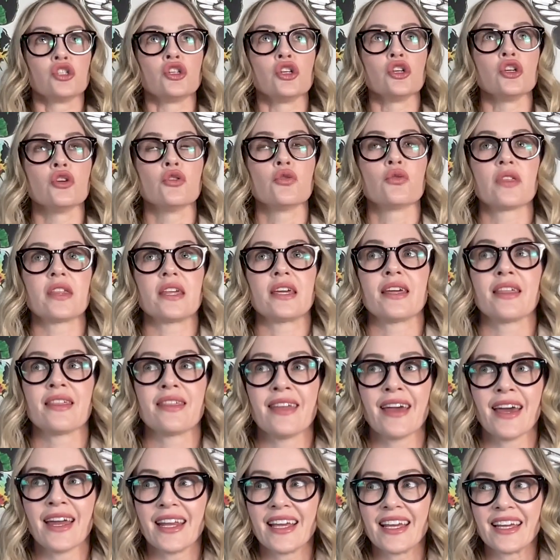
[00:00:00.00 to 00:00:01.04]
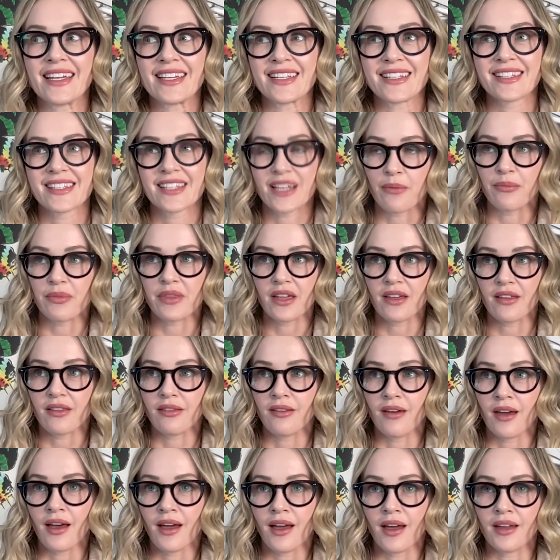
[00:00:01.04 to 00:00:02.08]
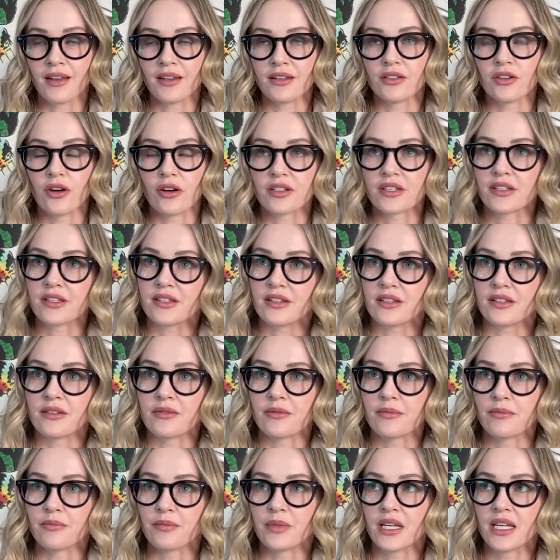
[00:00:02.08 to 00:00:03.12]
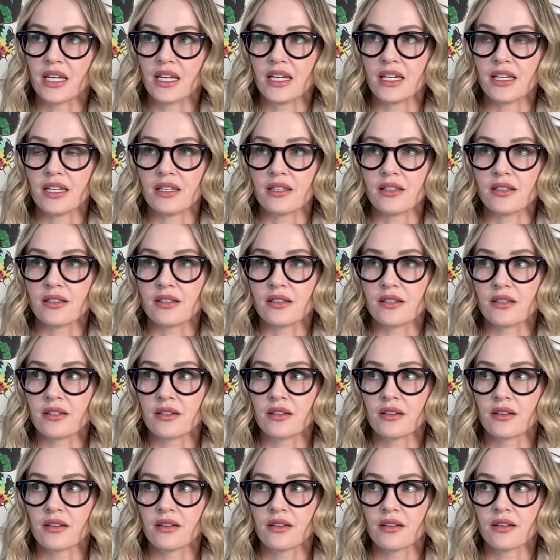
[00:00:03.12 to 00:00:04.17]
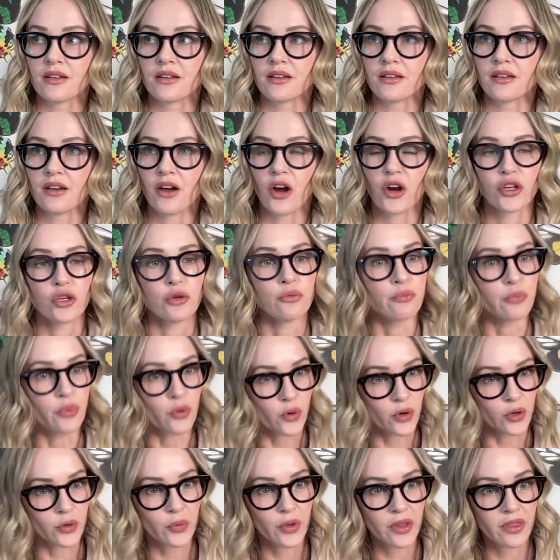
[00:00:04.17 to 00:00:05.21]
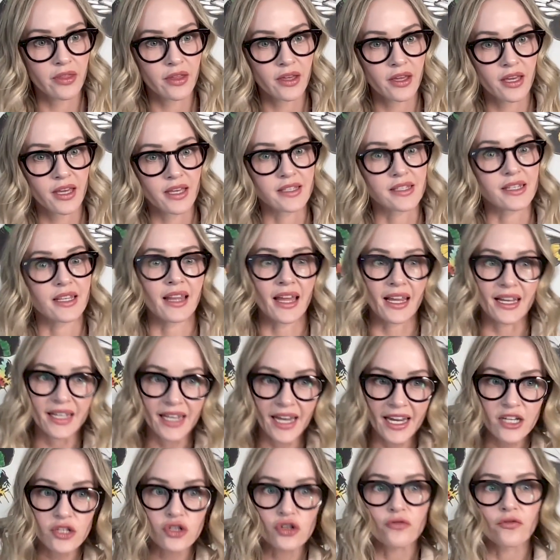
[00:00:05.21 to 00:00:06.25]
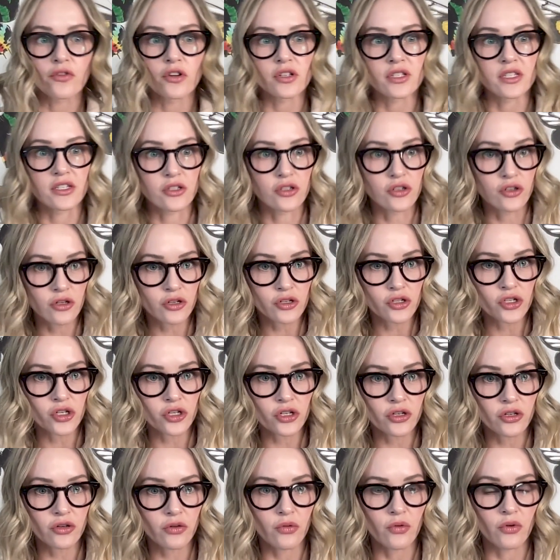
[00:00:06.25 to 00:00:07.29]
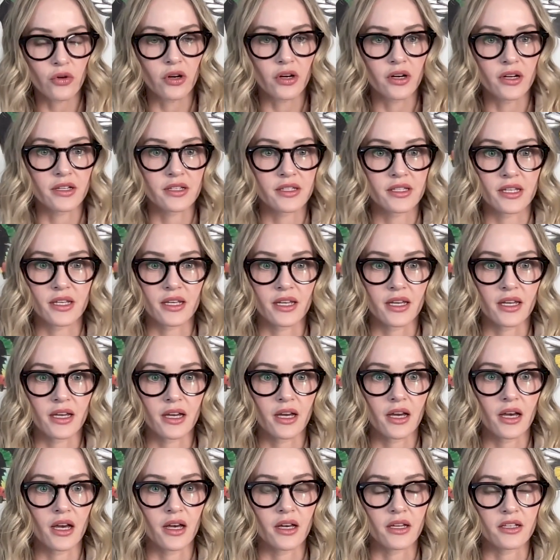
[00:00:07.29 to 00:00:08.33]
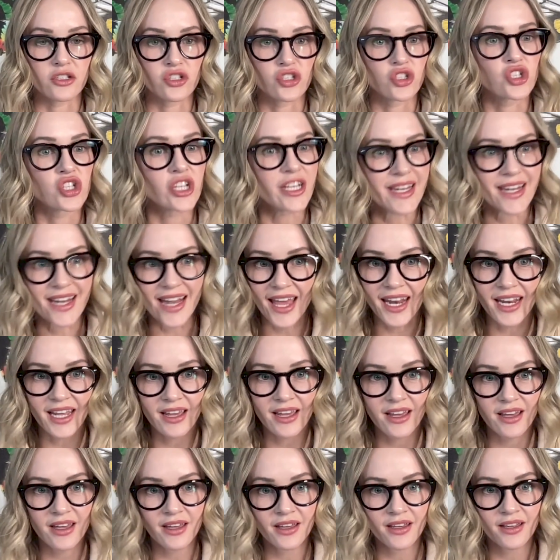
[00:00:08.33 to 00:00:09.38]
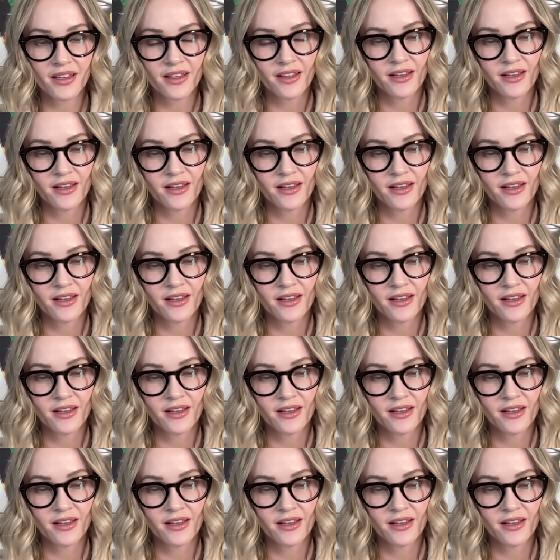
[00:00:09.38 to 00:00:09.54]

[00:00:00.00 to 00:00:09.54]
Do you think that it's something that narcissism is, are you born with it? Is it like nature versus nurture, or is it genetic?